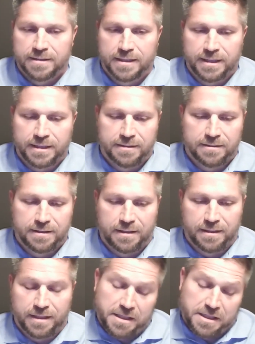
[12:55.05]
And
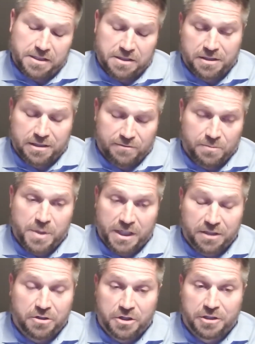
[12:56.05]
I think you could even
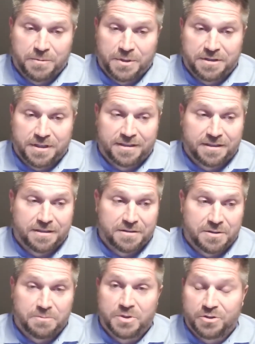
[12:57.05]
make an argument that to
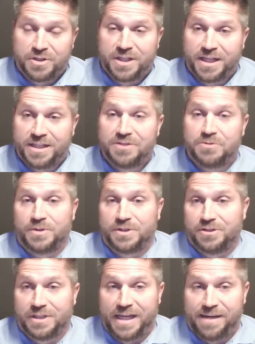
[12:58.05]
some degree that is what
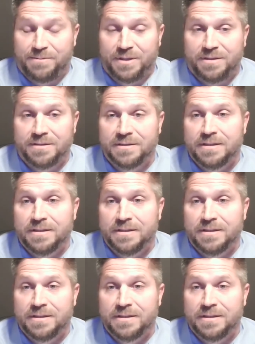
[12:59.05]
should happen.